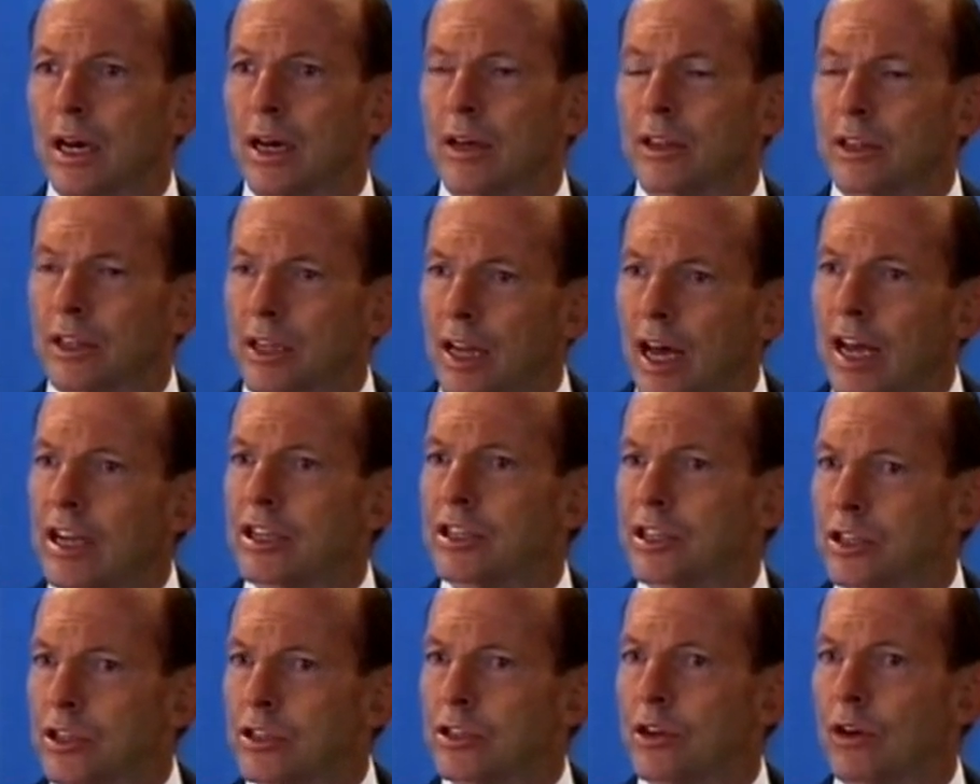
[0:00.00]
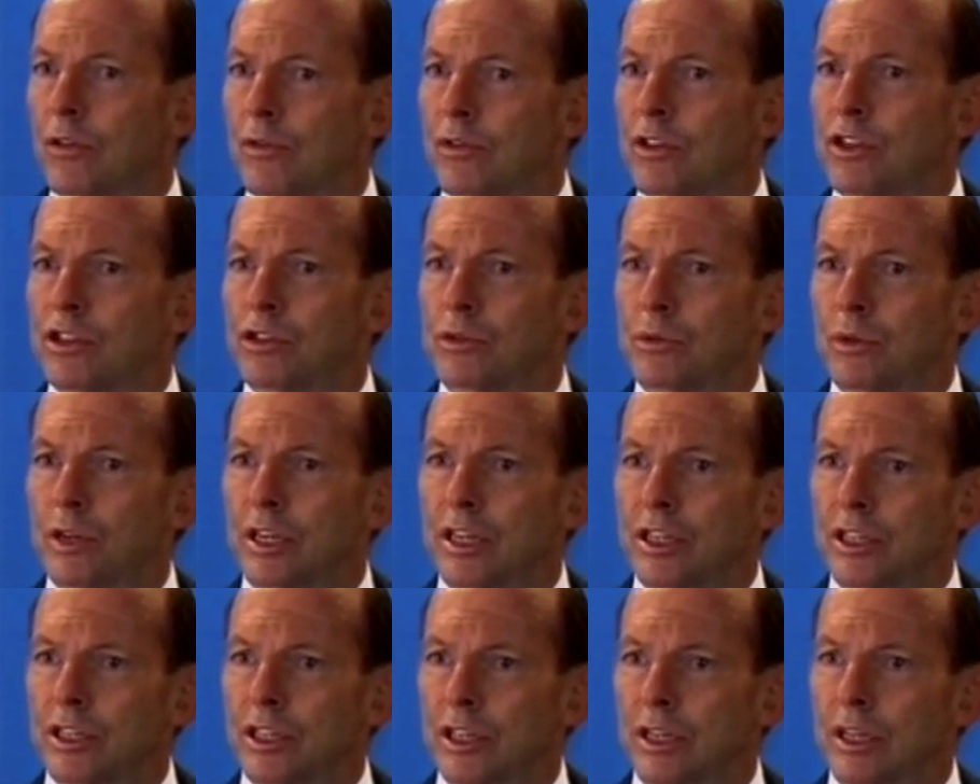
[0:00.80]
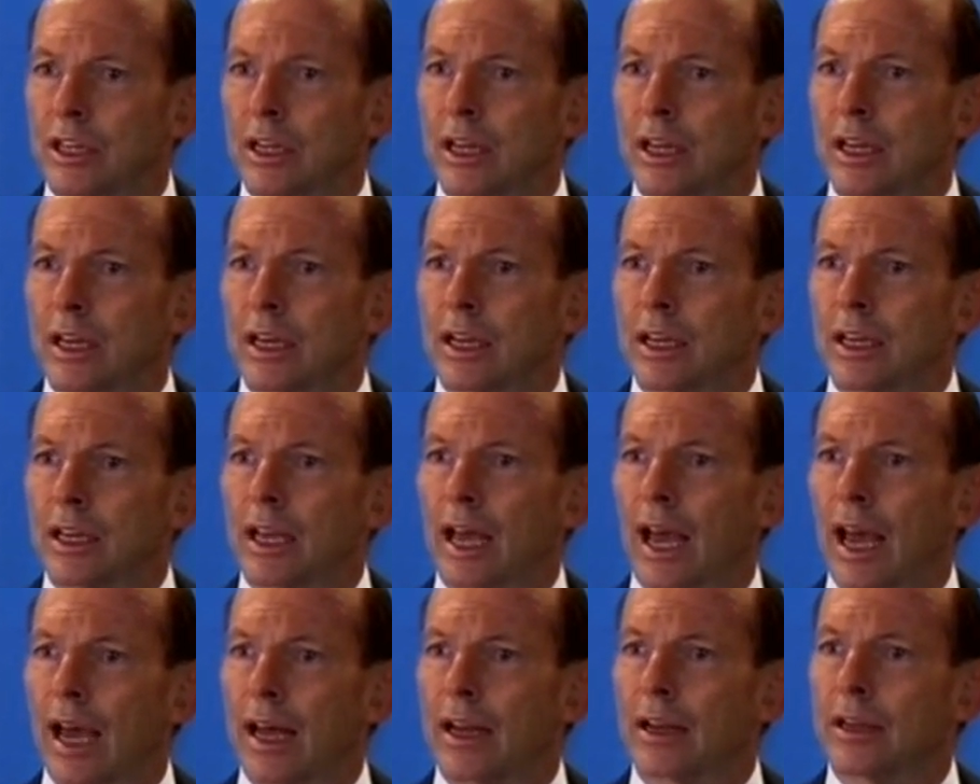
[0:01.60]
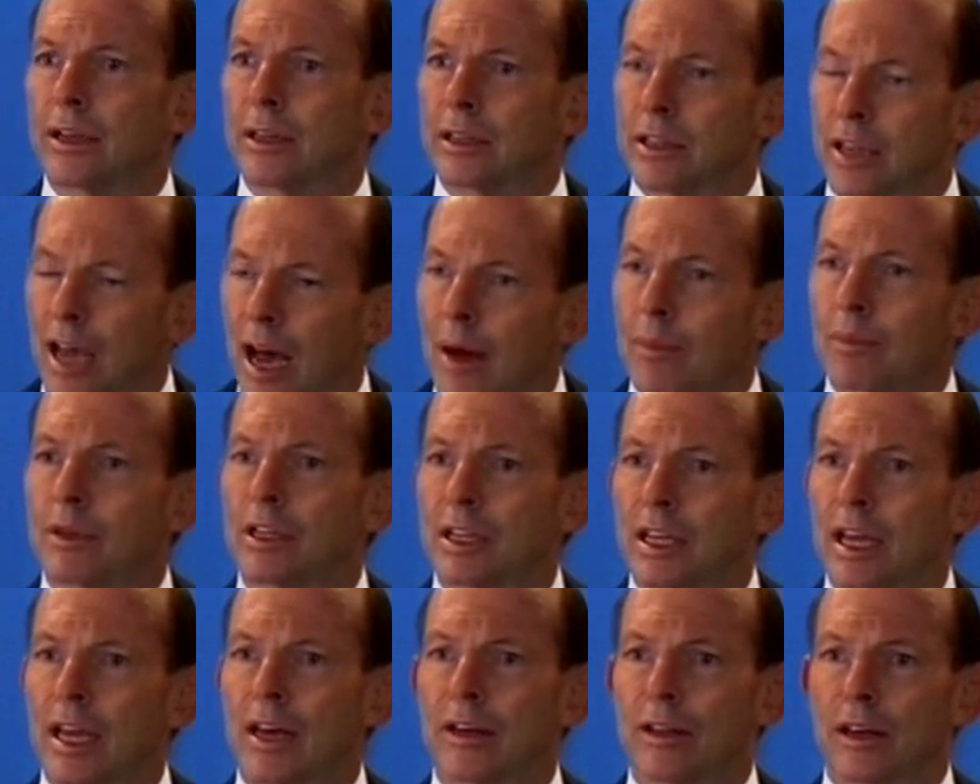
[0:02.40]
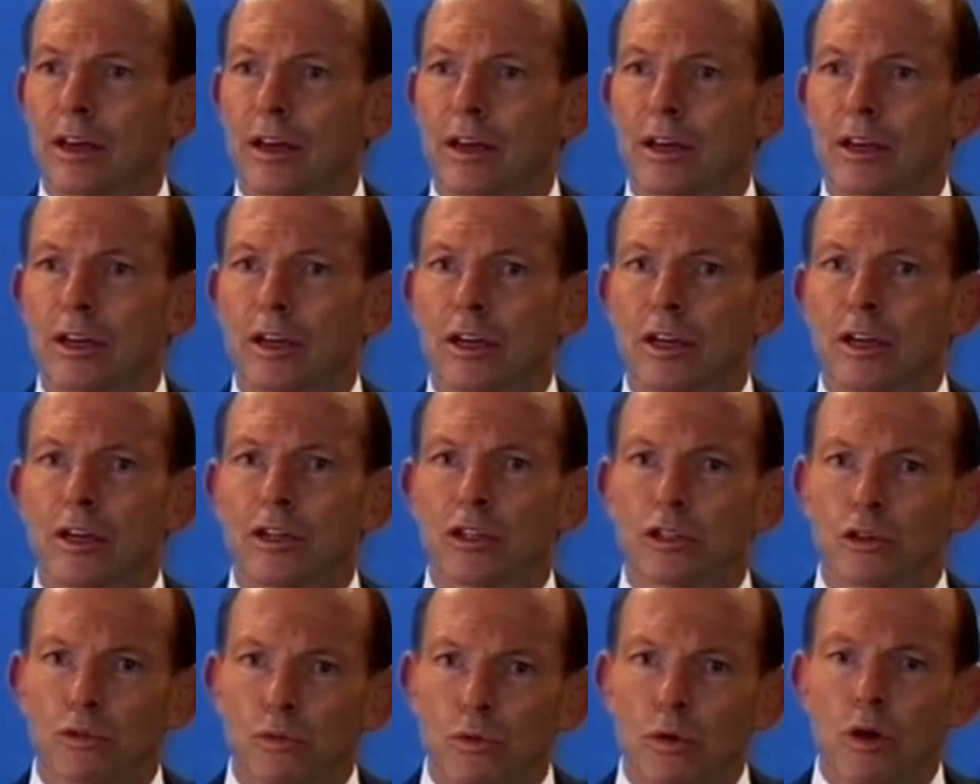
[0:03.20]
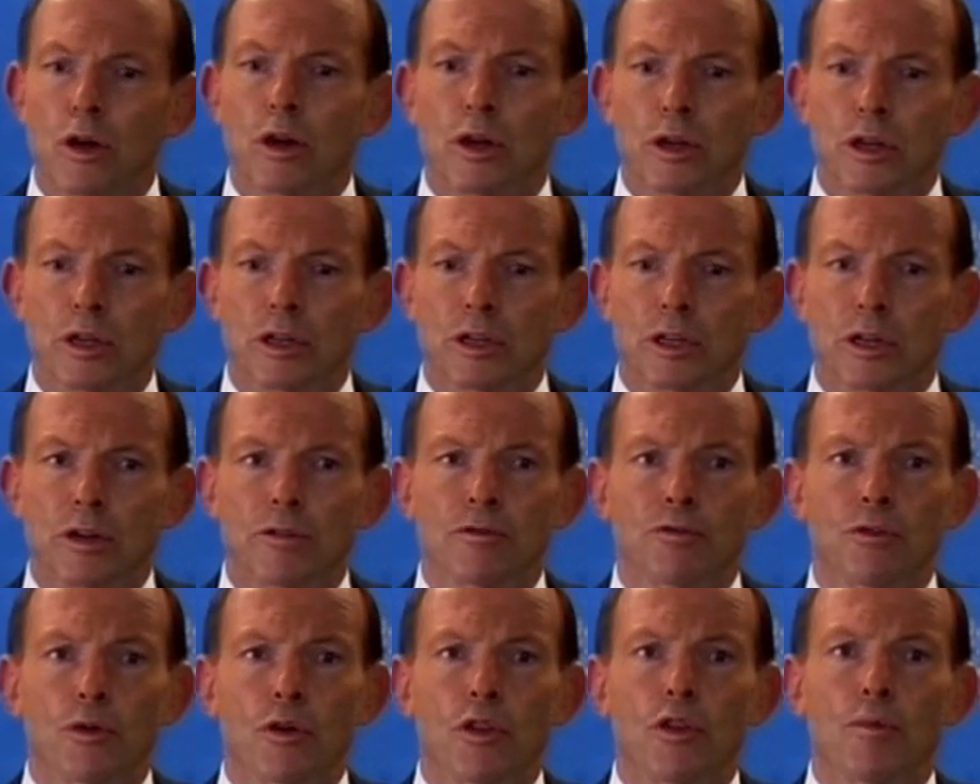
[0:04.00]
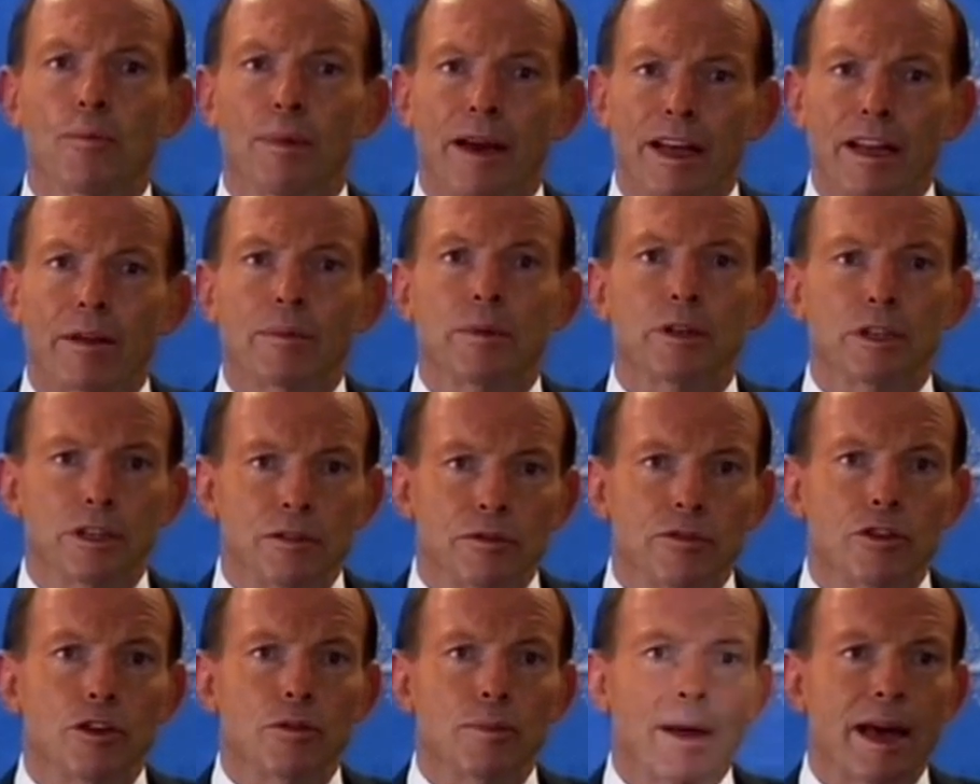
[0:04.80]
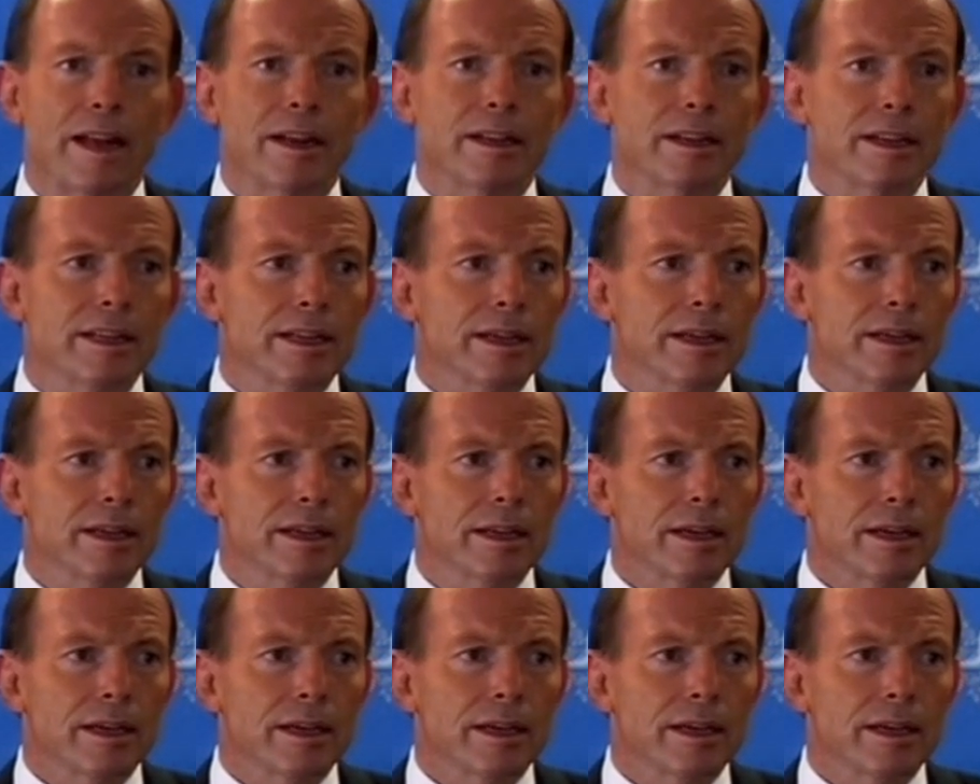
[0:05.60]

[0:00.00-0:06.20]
the nations of this region can come together to work for the betterment of humanity,